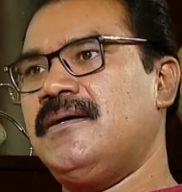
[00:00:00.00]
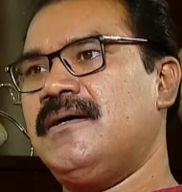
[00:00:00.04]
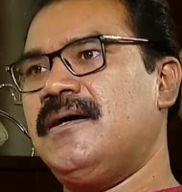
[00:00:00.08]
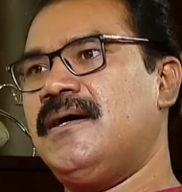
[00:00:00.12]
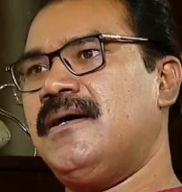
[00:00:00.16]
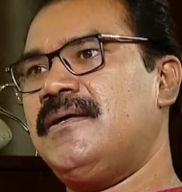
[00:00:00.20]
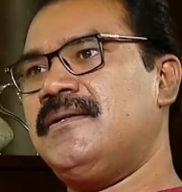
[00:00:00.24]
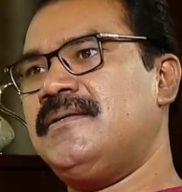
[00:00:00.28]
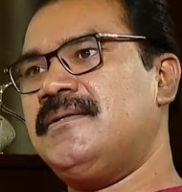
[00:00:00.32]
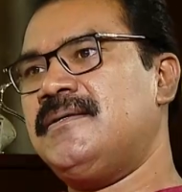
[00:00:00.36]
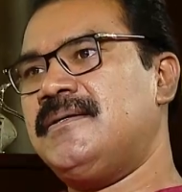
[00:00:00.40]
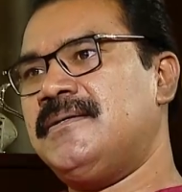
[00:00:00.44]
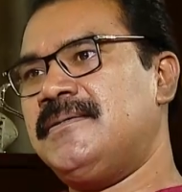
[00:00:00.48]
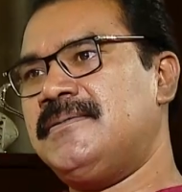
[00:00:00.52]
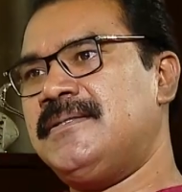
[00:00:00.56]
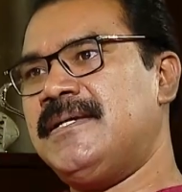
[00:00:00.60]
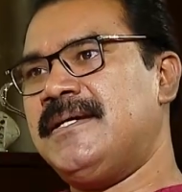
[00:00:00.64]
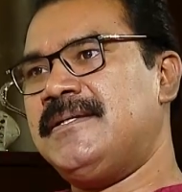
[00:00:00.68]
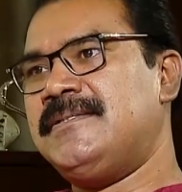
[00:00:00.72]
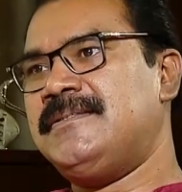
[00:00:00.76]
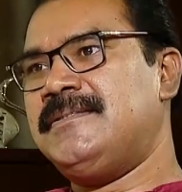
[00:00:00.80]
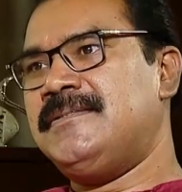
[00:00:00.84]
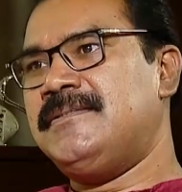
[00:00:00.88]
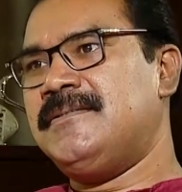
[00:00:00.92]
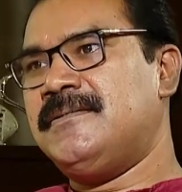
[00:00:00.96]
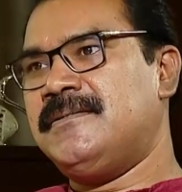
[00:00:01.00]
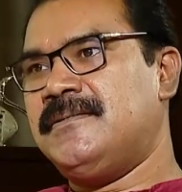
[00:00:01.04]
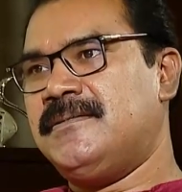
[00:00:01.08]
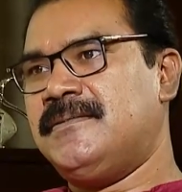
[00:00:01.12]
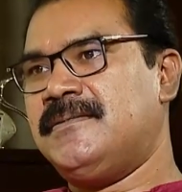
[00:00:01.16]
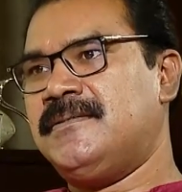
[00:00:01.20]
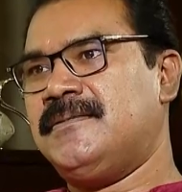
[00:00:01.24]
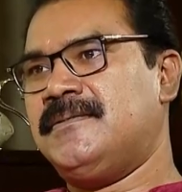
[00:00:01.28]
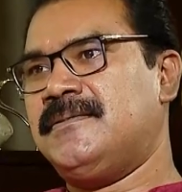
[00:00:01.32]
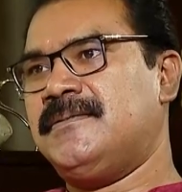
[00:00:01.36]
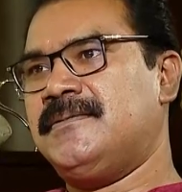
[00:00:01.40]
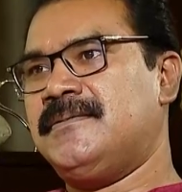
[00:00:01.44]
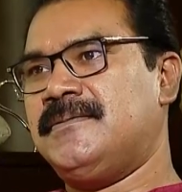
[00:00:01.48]
And that
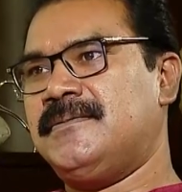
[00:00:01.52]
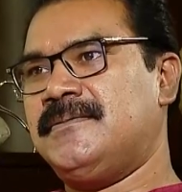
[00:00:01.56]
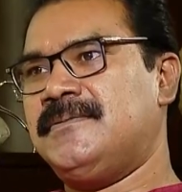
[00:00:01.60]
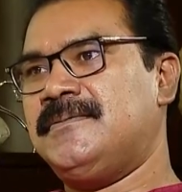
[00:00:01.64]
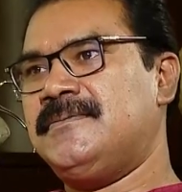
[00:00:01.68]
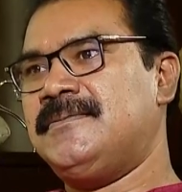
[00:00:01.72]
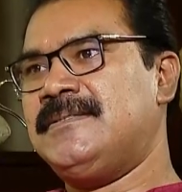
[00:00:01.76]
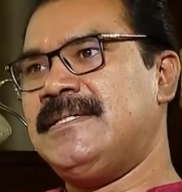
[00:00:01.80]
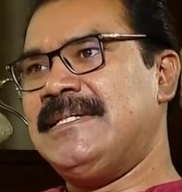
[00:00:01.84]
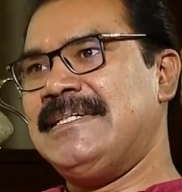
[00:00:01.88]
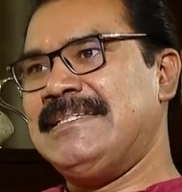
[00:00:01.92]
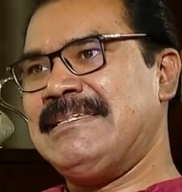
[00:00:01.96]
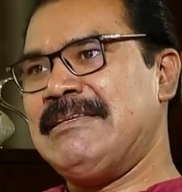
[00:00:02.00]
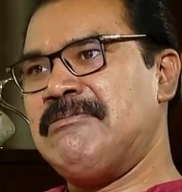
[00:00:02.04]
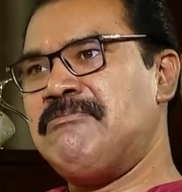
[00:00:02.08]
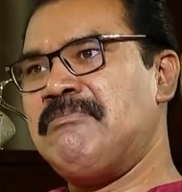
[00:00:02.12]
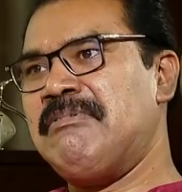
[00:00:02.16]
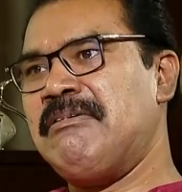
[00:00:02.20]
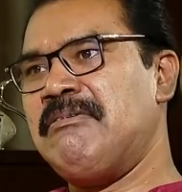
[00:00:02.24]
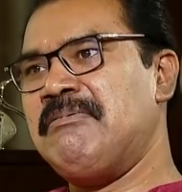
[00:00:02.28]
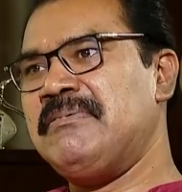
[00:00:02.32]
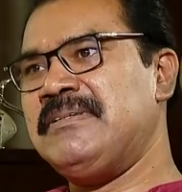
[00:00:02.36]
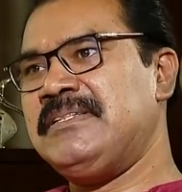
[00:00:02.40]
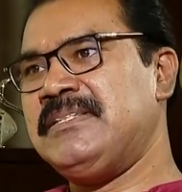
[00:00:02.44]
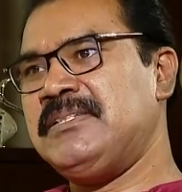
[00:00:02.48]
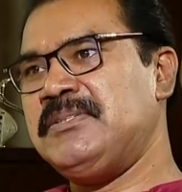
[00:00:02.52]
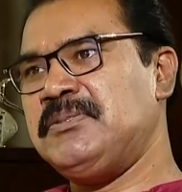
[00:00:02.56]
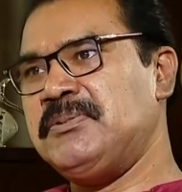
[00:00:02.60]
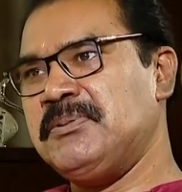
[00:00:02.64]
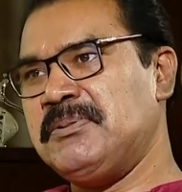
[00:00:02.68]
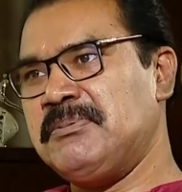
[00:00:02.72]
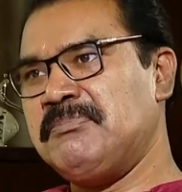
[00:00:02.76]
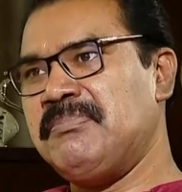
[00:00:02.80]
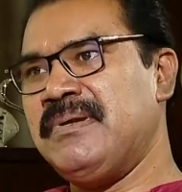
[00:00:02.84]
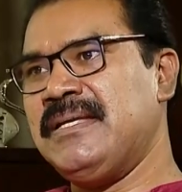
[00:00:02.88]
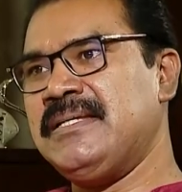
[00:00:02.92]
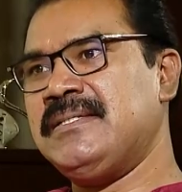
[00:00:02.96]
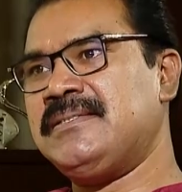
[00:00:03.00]
Jan Sabha which
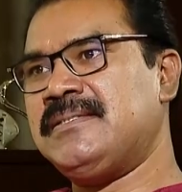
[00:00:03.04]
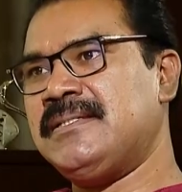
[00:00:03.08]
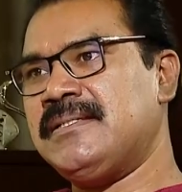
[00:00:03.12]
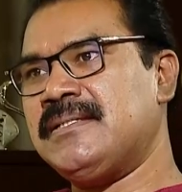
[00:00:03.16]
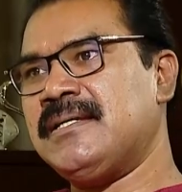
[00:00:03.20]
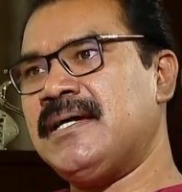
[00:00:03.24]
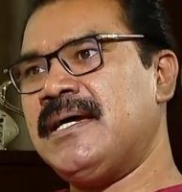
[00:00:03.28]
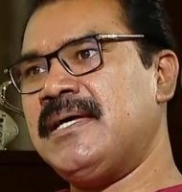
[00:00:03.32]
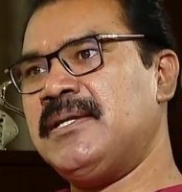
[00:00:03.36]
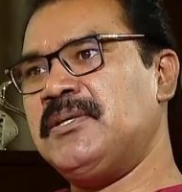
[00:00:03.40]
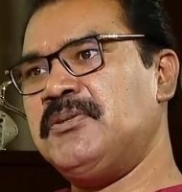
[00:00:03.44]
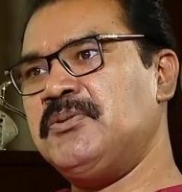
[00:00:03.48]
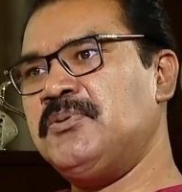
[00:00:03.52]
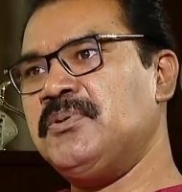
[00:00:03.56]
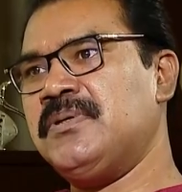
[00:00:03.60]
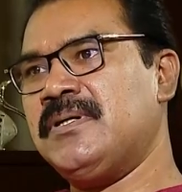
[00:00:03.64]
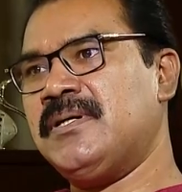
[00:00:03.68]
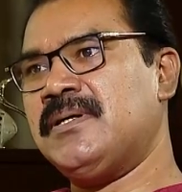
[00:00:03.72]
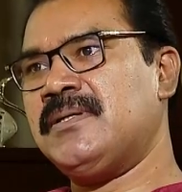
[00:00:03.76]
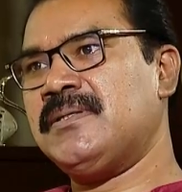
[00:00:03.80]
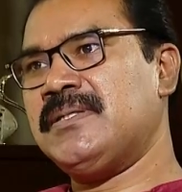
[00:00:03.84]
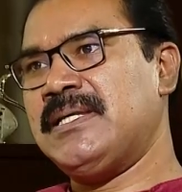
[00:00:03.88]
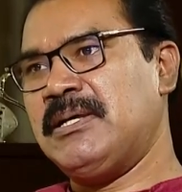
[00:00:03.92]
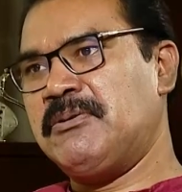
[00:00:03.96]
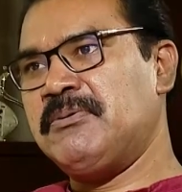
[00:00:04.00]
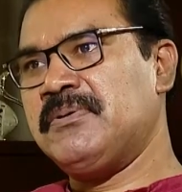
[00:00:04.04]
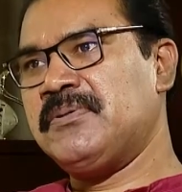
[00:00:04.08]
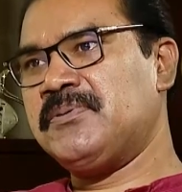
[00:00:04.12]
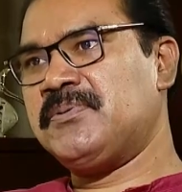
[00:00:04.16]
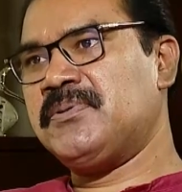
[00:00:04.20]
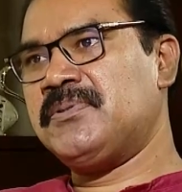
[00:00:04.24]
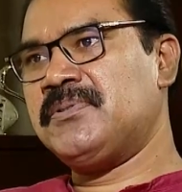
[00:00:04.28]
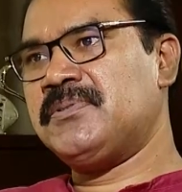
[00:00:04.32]
took place in Haridwar, that was